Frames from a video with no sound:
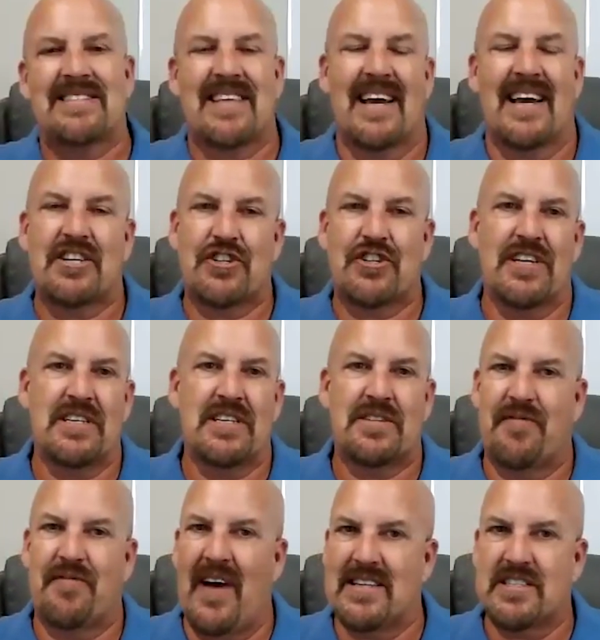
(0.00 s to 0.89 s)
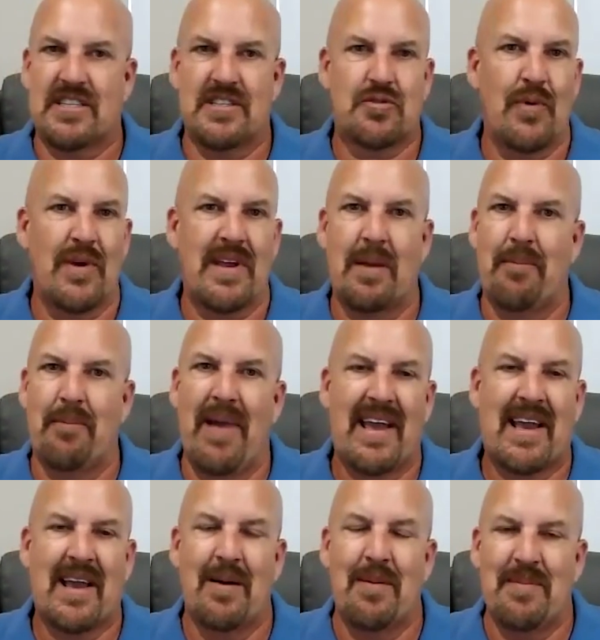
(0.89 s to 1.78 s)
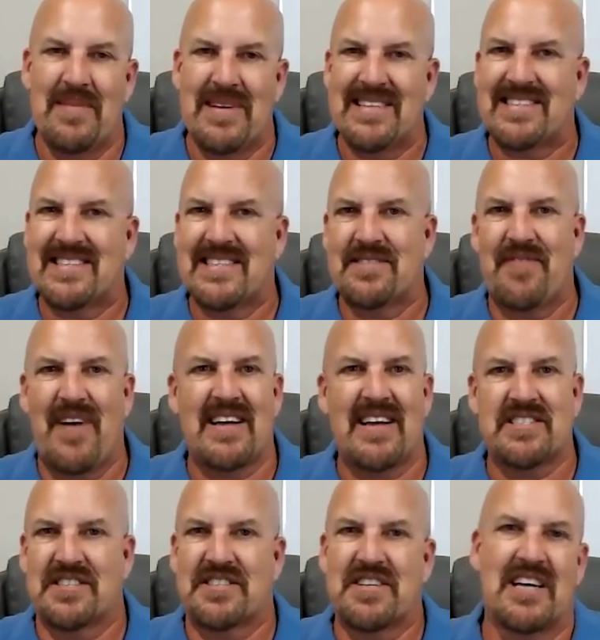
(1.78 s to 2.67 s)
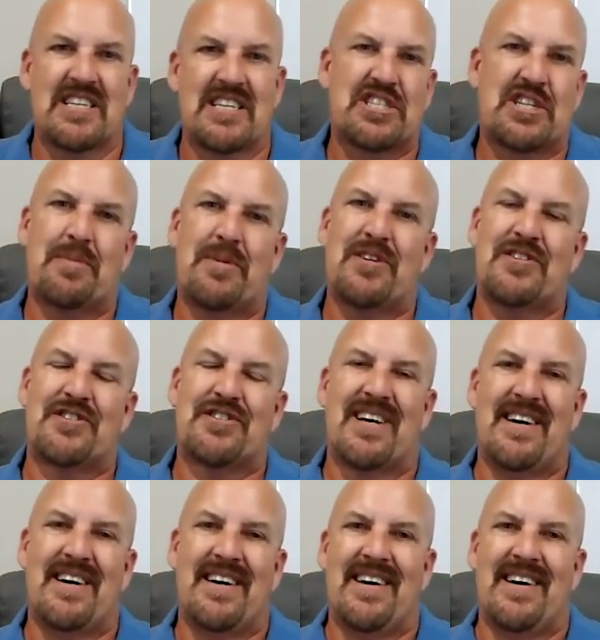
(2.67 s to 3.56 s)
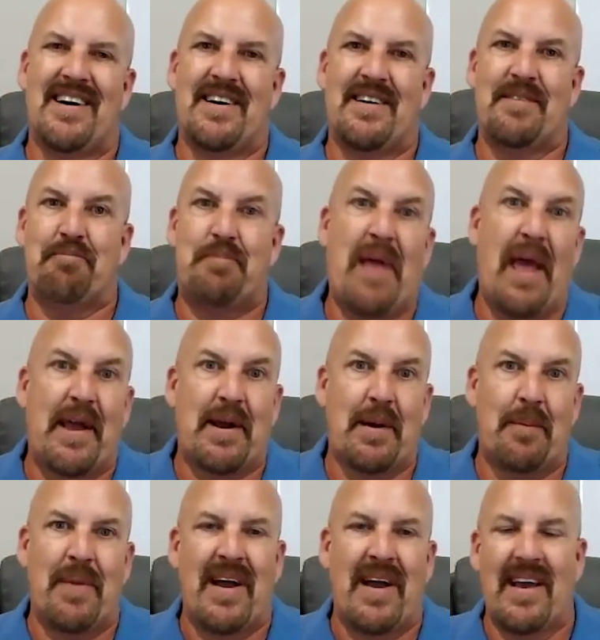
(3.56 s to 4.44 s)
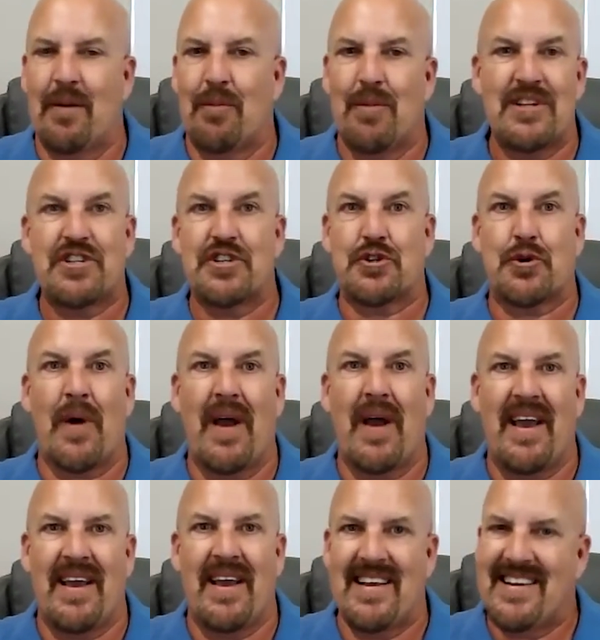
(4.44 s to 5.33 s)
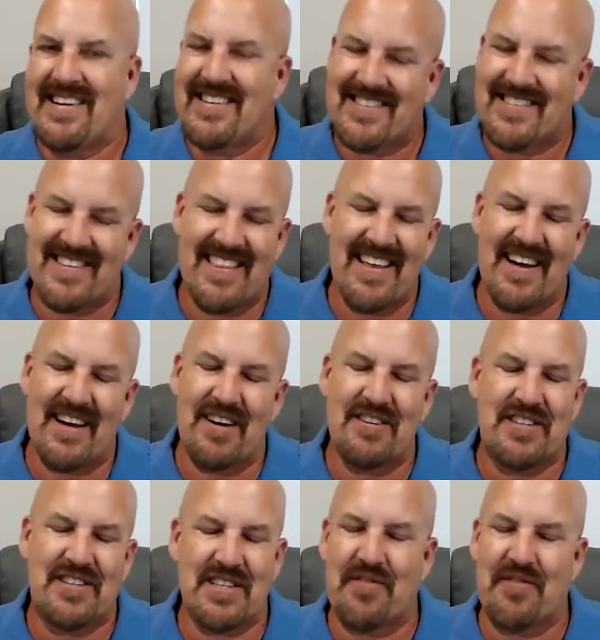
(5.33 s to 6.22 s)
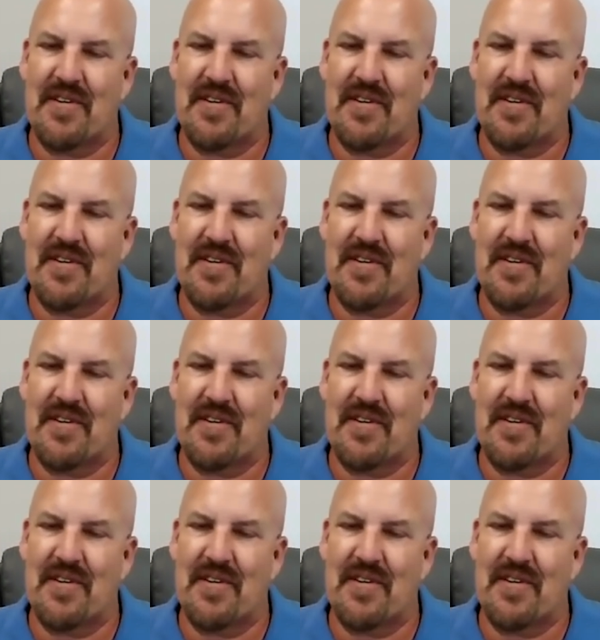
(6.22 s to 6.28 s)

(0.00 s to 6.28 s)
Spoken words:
actually, as fast as we can make them is as fast as customers take them, and which is great. It's there just